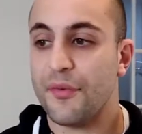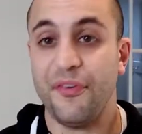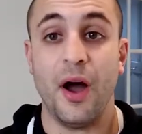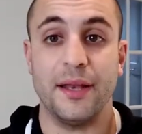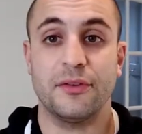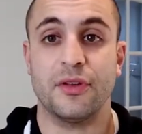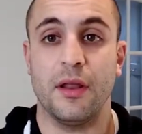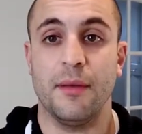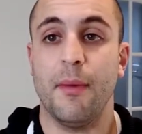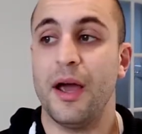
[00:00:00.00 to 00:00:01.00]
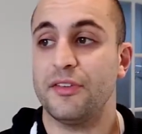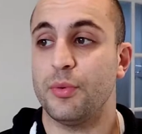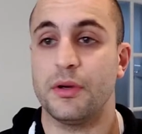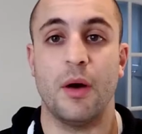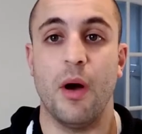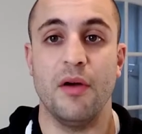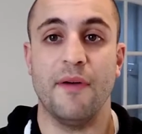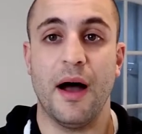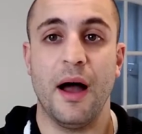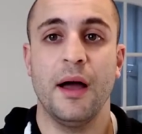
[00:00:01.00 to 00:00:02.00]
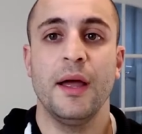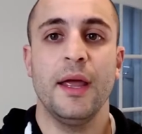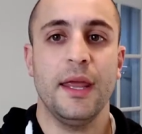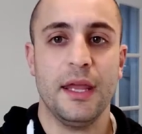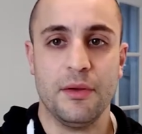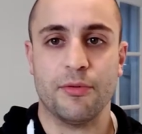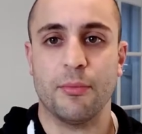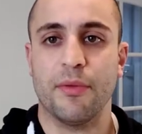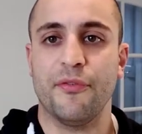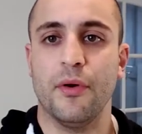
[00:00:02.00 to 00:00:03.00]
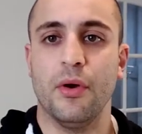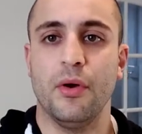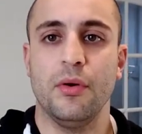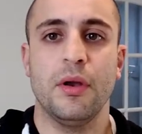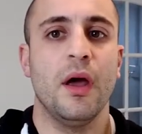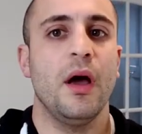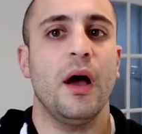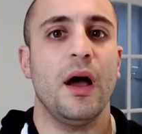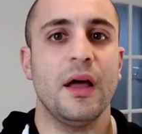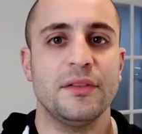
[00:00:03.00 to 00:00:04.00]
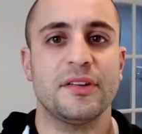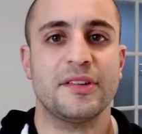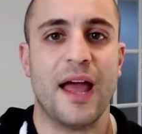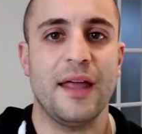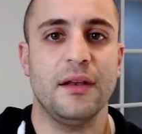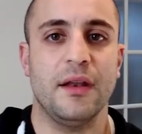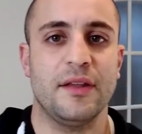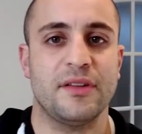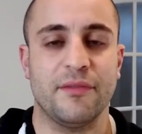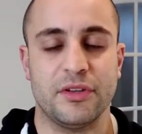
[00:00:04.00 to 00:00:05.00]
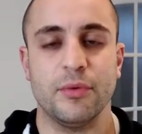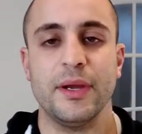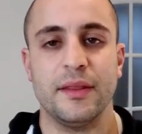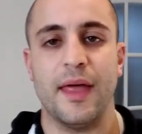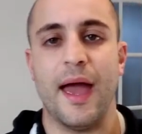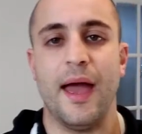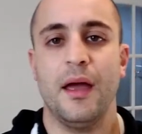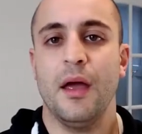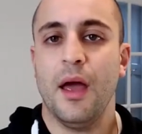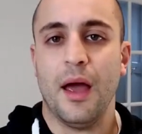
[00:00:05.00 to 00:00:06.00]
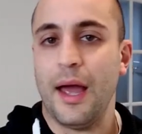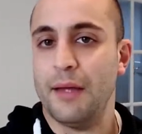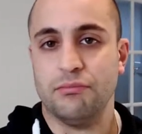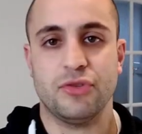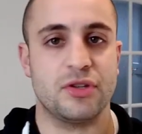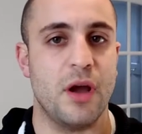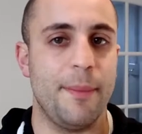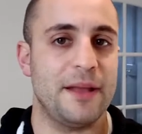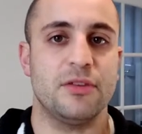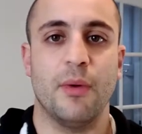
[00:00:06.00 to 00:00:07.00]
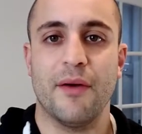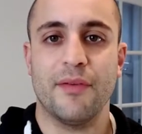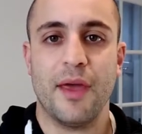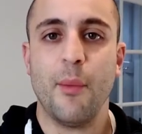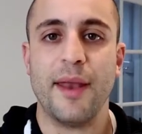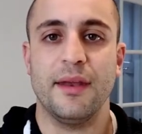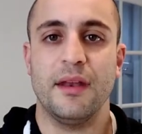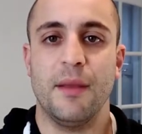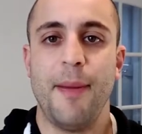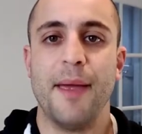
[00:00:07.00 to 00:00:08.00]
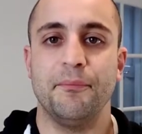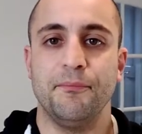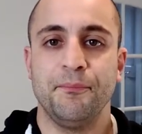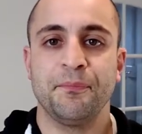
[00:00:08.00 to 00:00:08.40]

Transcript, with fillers: Fine, so the mice would go over, eat from the food, understand that there's something to eat there, and just go back to wherever they went in the pen.